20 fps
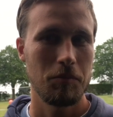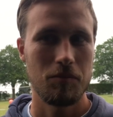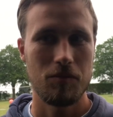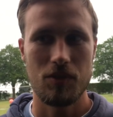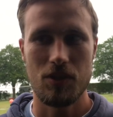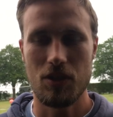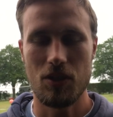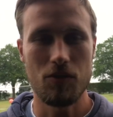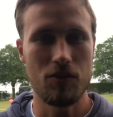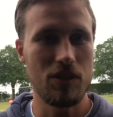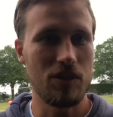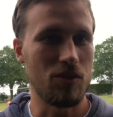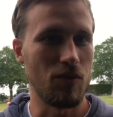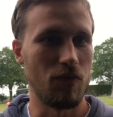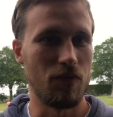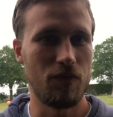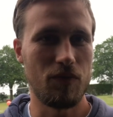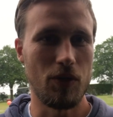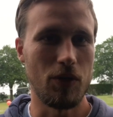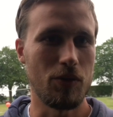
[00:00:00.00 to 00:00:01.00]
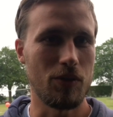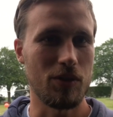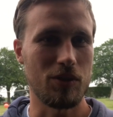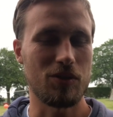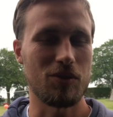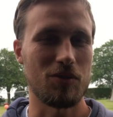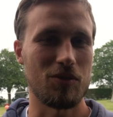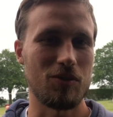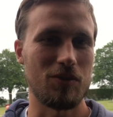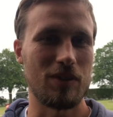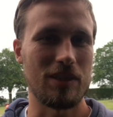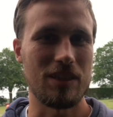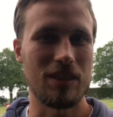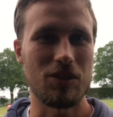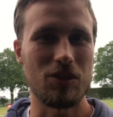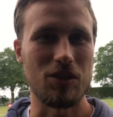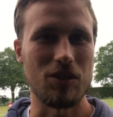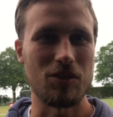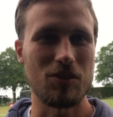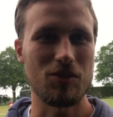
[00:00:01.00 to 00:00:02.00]
you don't need to focus on doing
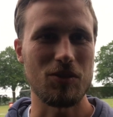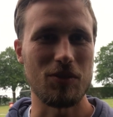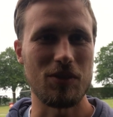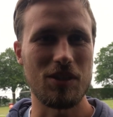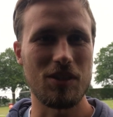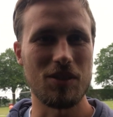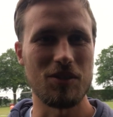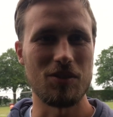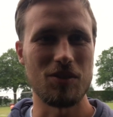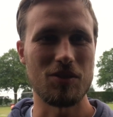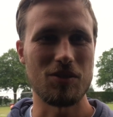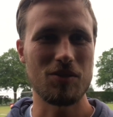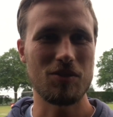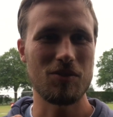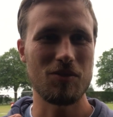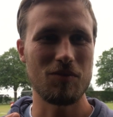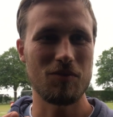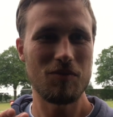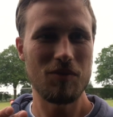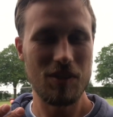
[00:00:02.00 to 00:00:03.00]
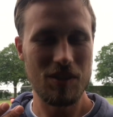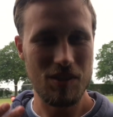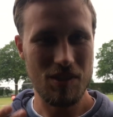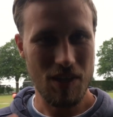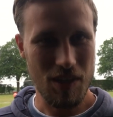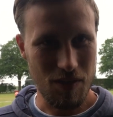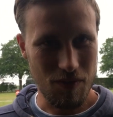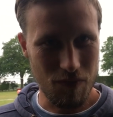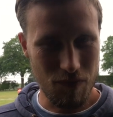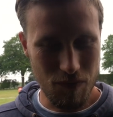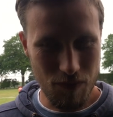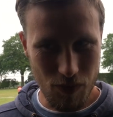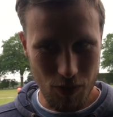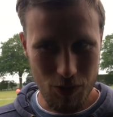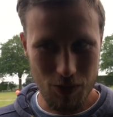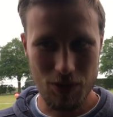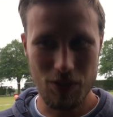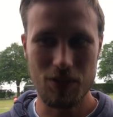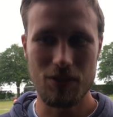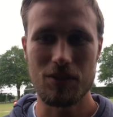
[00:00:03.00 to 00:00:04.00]
dishes, so you can just instead
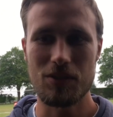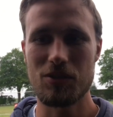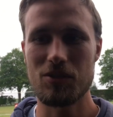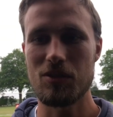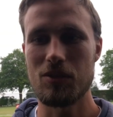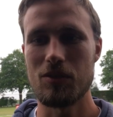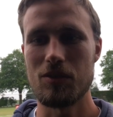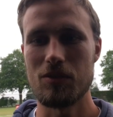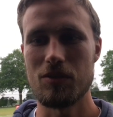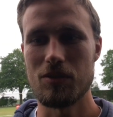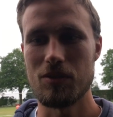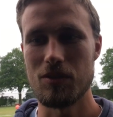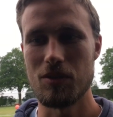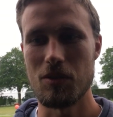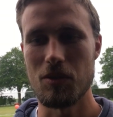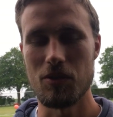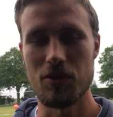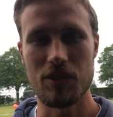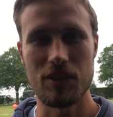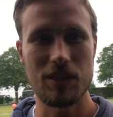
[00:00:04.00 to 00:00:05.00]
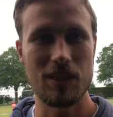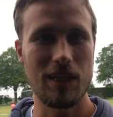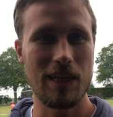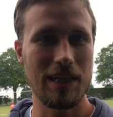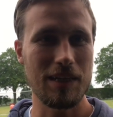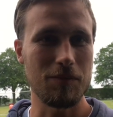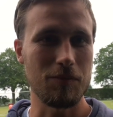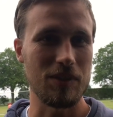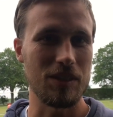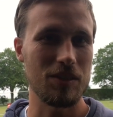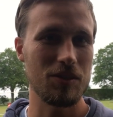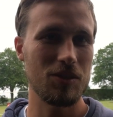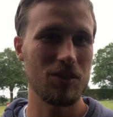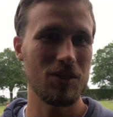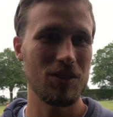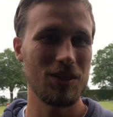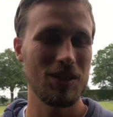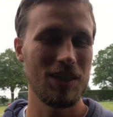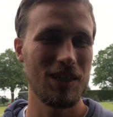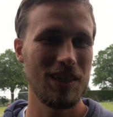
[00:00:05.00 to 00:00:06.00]
focus on learning the language
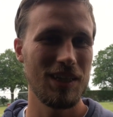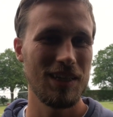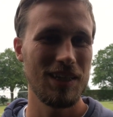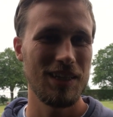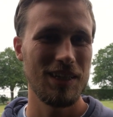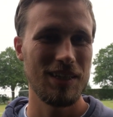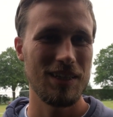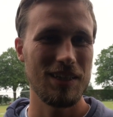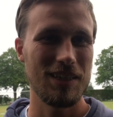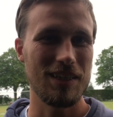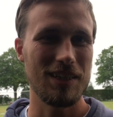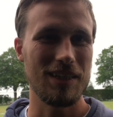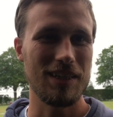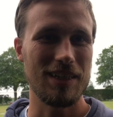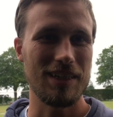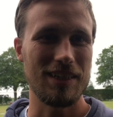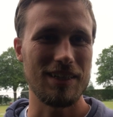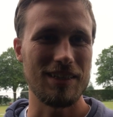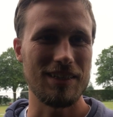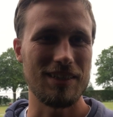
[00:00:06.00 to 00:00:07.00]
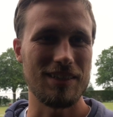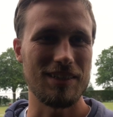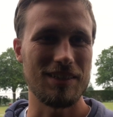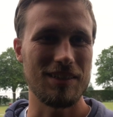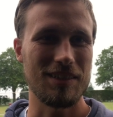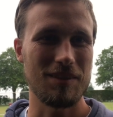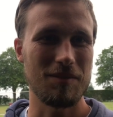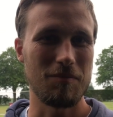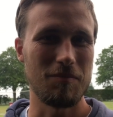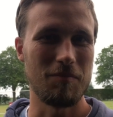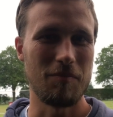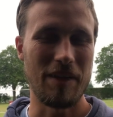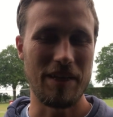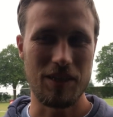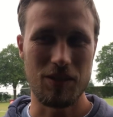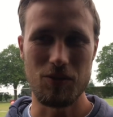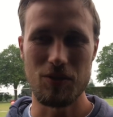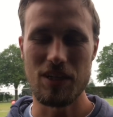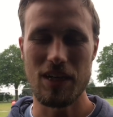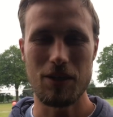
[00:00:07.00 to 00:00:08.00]
and
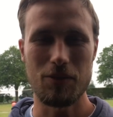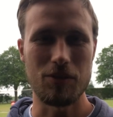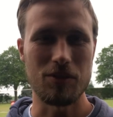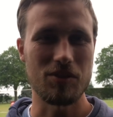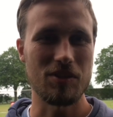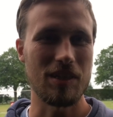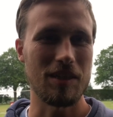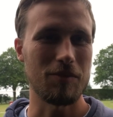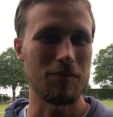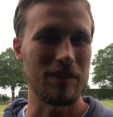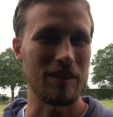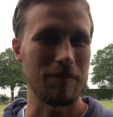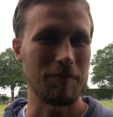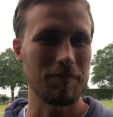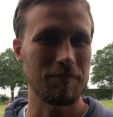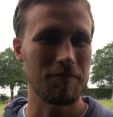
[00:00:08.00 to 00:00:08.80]
make good hours that way.